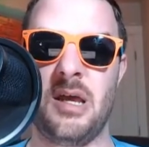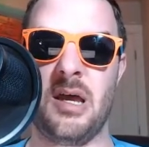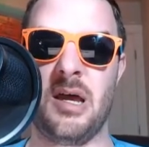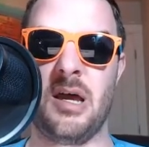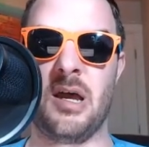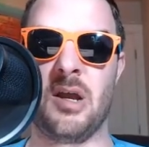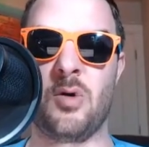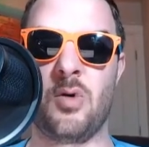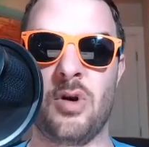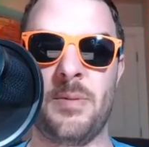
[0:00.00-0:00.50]

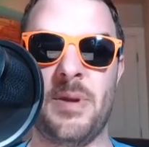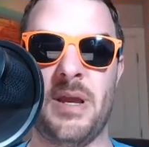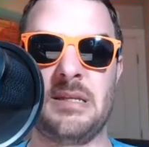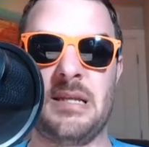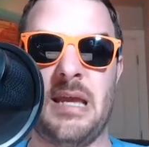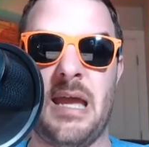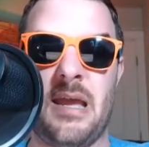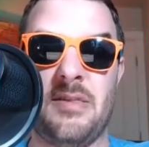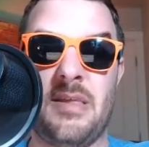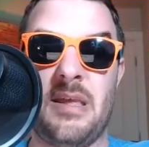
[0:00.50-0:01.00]

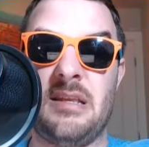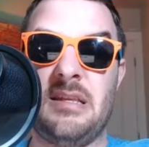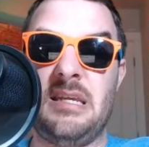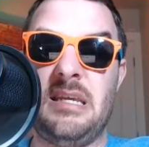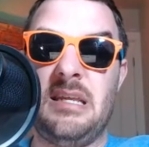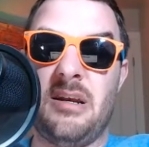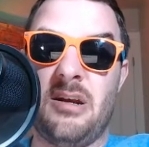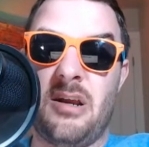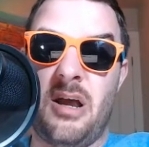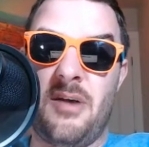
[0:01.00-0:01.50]
quarterback, they
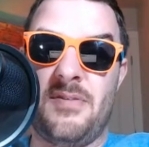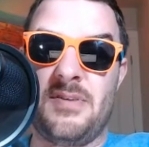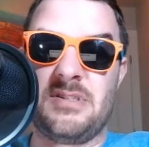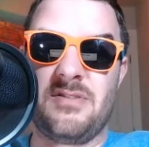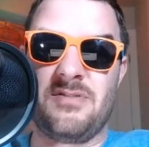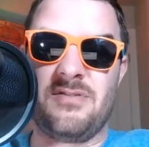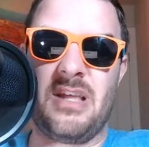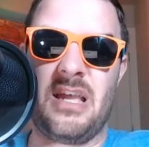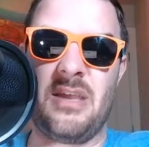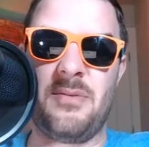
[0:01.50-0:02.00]
need an
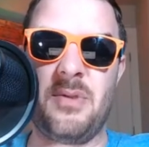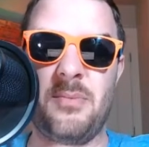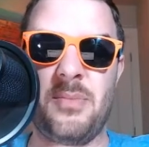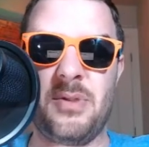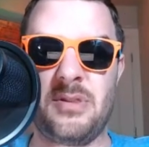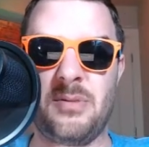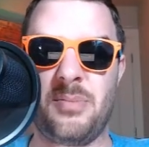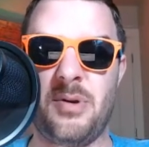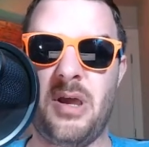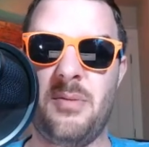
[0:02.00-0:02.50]
offensive lineman,
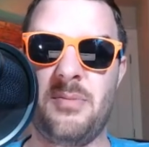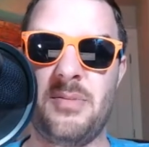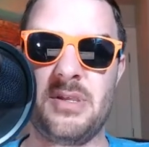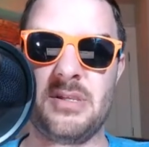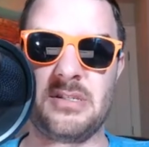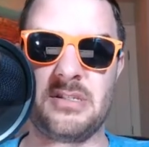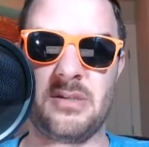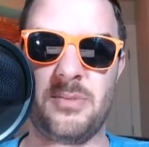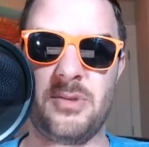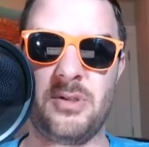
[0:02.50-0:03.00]
but the problem
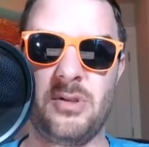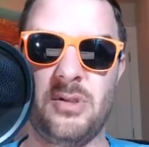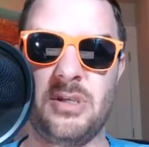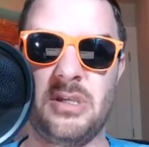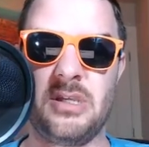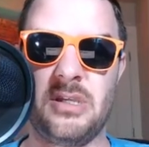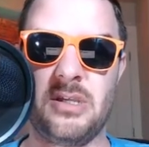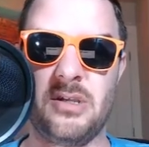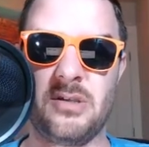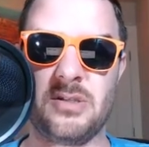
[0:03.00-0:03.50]
is, I mean,
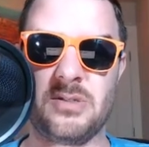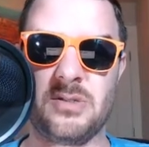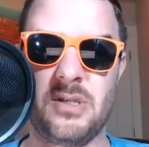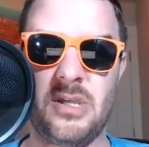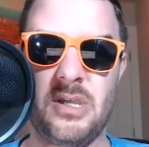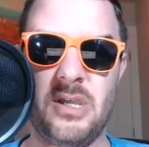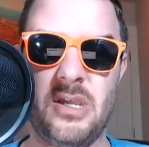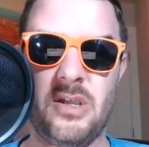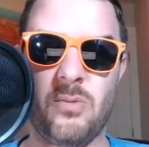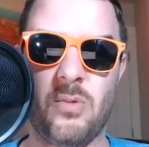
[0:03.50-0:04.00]
looking here, it's
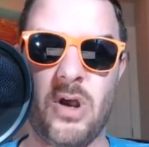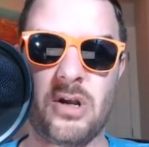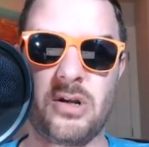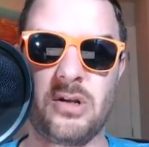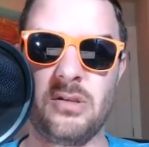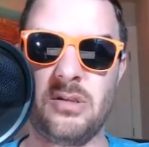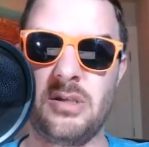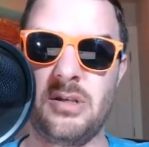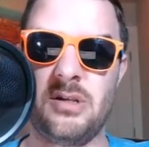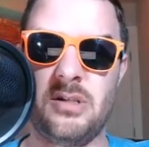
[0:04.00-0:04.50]

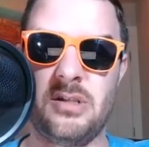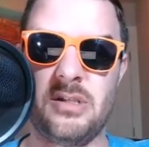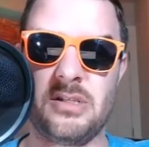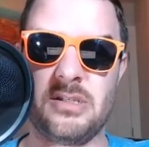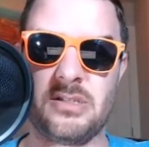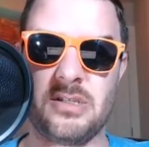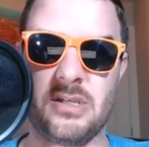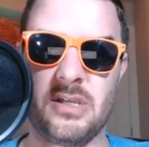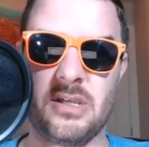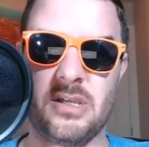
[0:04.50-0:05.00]
Walker Little
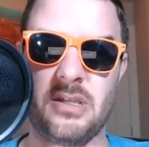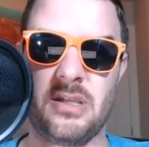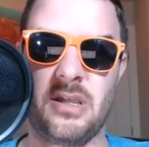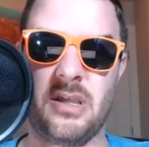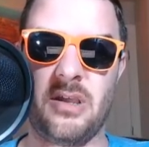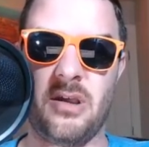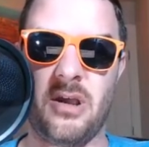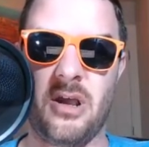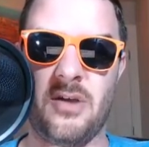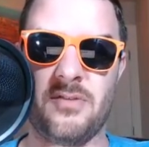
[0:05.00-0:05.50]
is
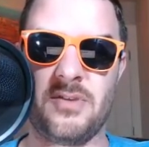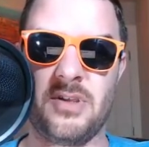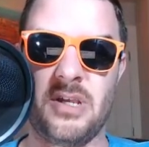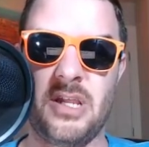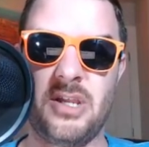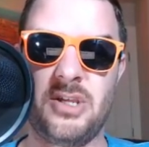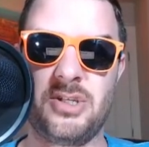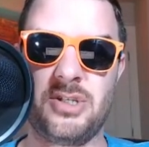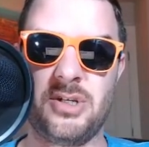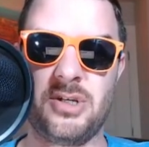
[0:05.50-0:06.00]
often
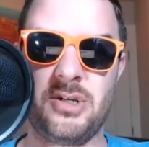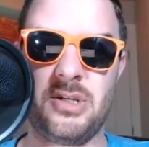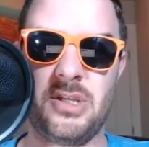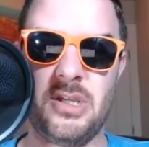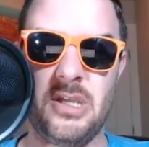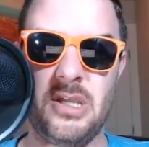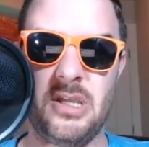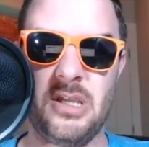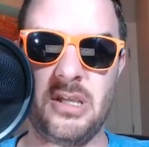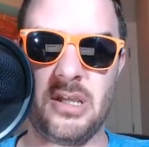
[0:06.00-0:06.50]
injured.
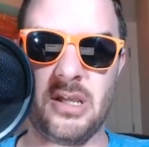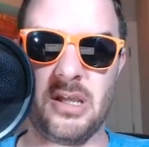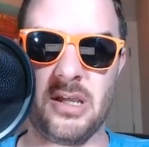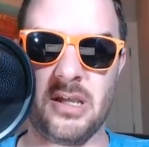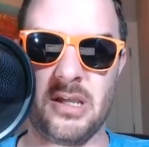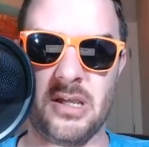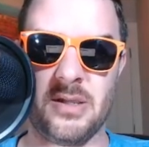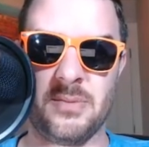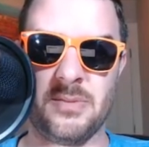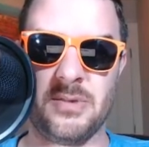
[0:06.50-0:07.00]

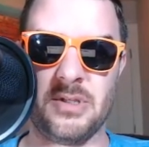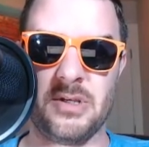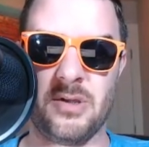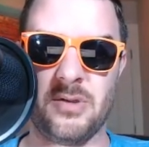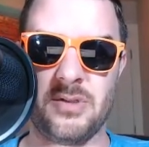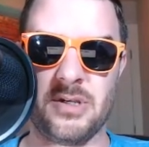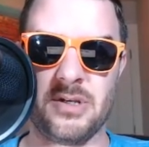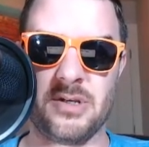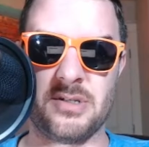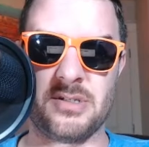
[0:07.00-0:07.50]

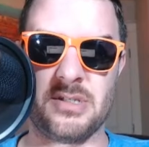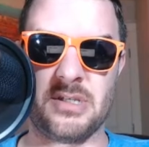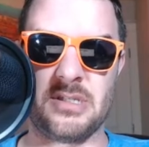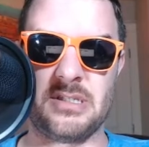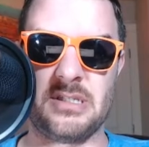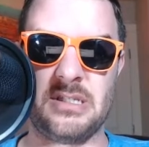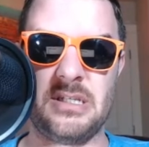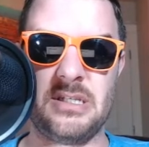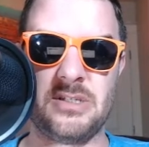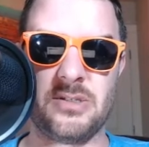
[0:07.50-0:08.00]
There's
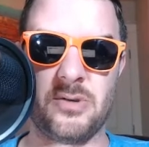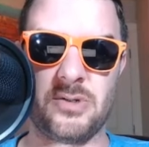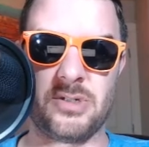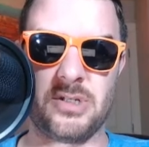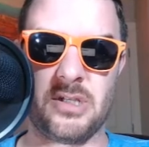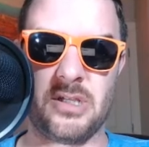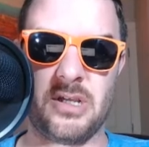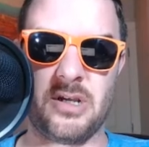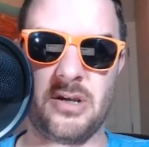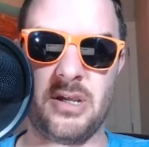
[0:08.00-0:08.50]
Azeez
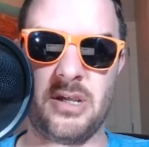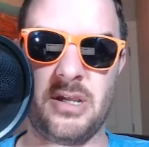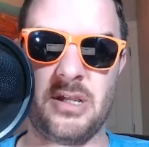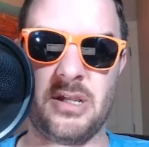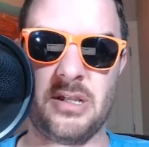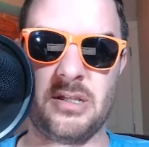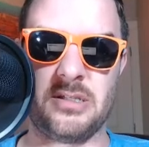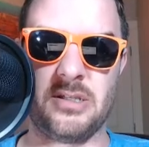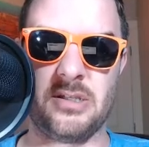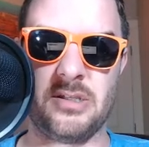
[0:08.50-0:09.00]

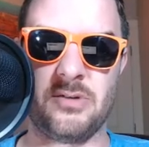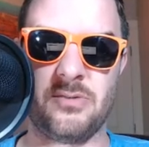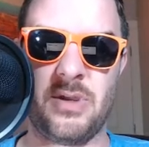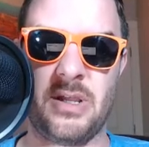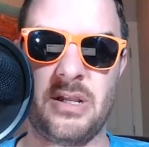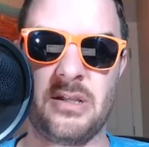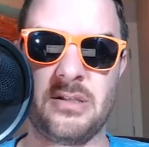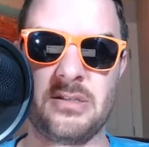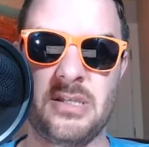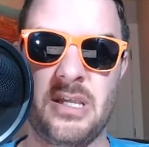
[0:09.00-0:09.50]
Ojulari, Dylan
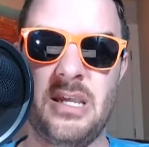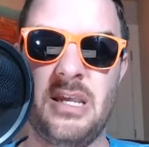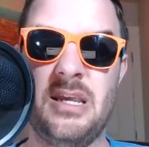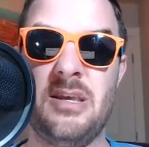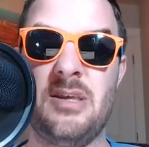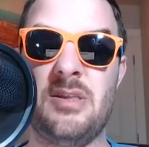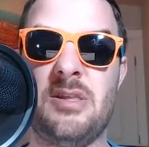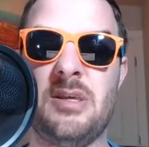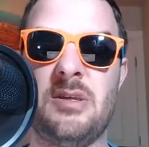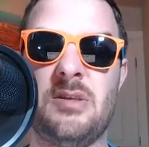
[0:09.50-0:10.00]
Radens.
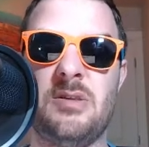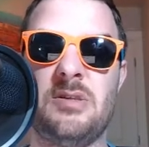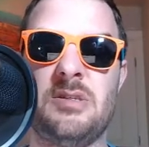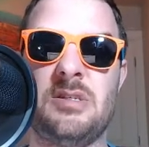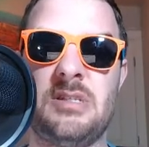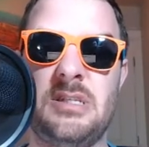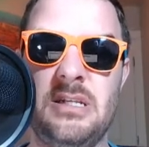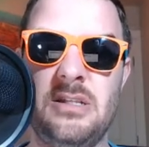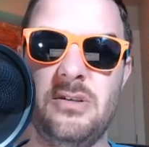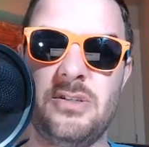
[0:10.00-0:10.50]
The
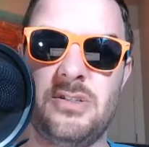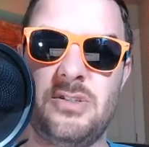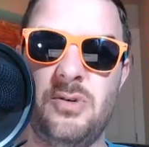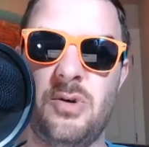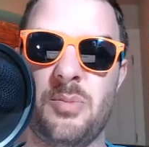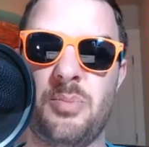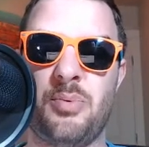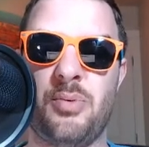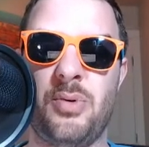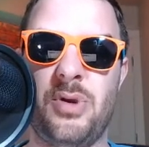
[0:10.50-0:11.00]
Steelers do
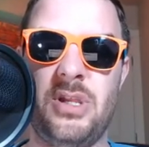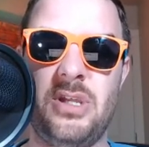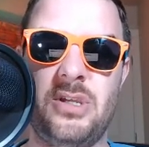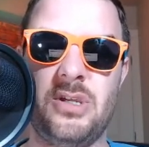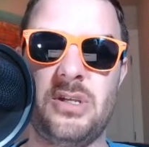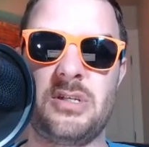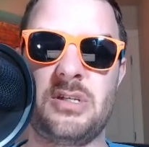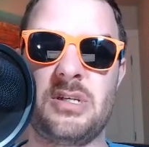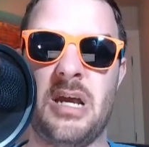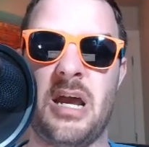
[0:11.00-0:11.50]
a pretty
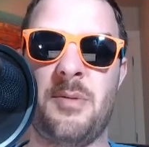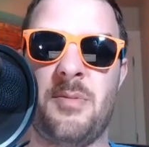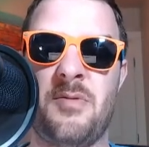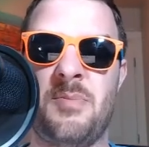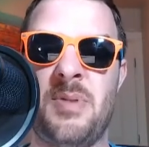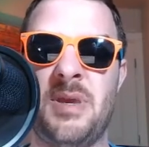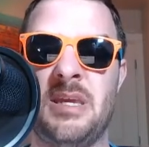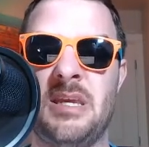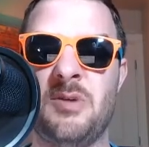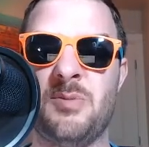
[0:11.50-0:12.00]
good job of
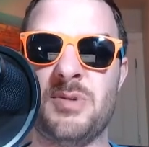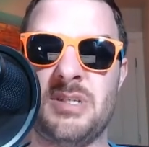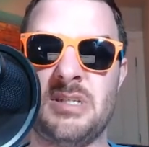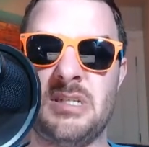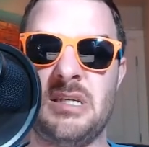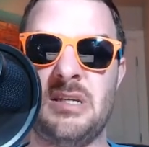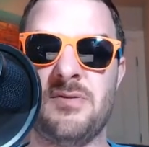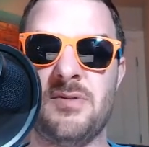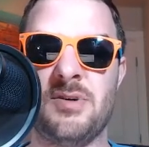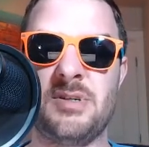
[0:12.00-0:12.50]
picking
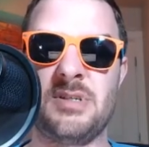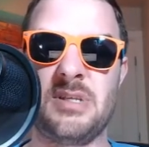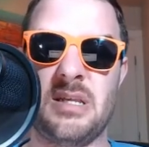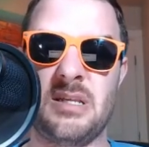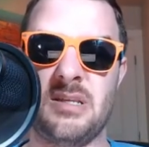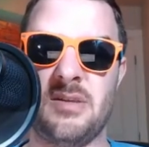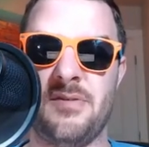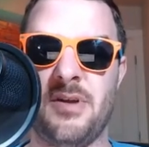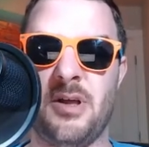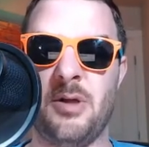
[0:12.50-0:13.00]
receivers
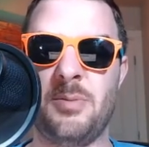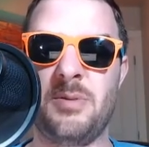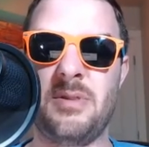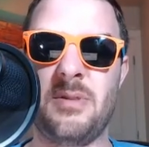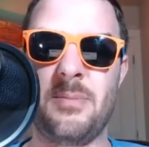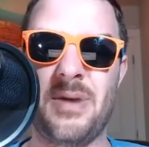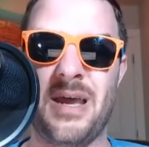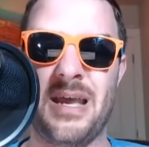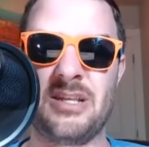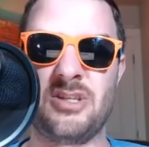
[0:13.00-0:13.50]
and developing
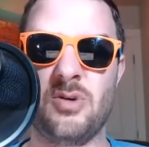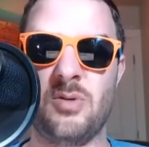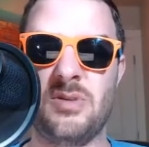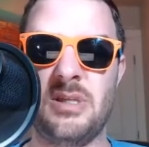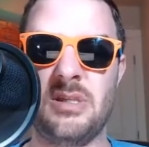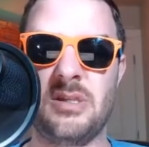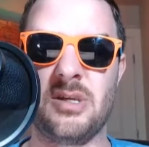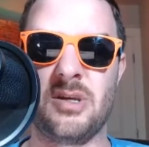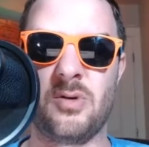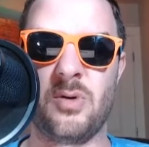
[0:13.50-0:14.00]
them. I don't
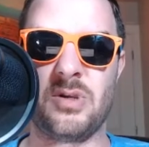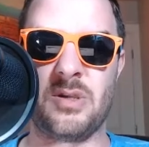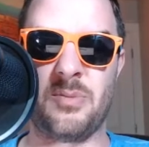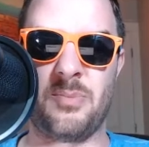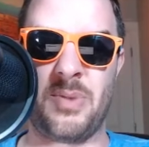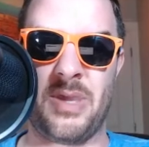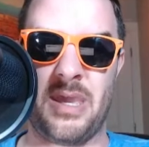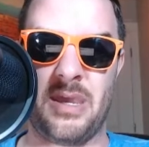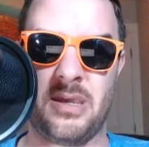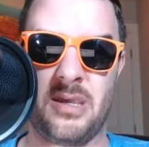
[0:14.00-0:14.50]
think they're going to
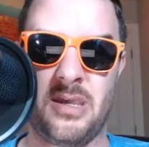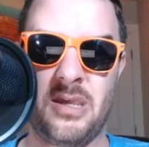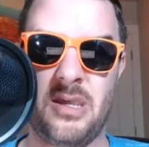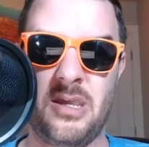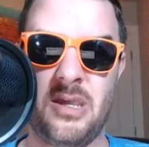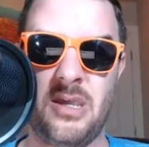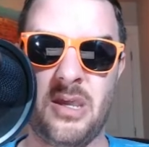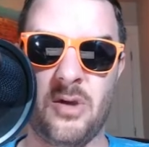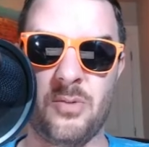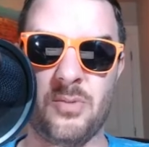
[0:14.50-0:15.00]
pick
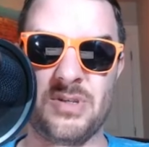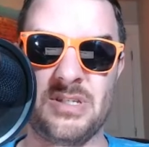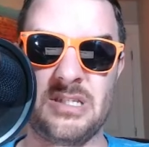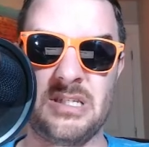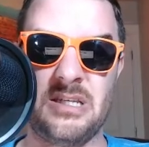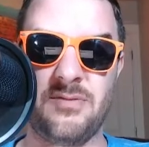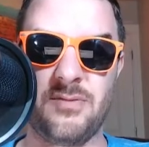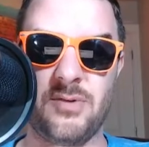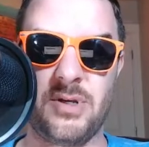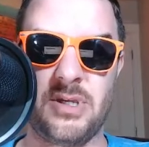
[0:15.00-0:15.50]
a
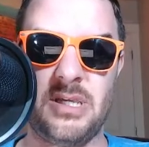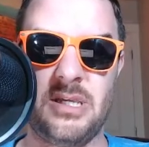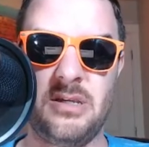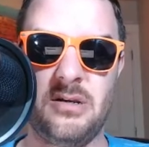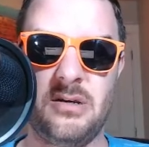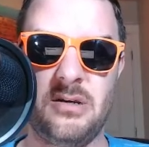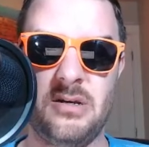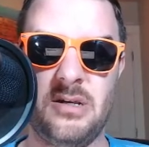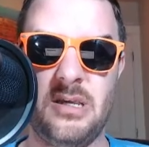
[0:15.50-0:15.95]
receiver here.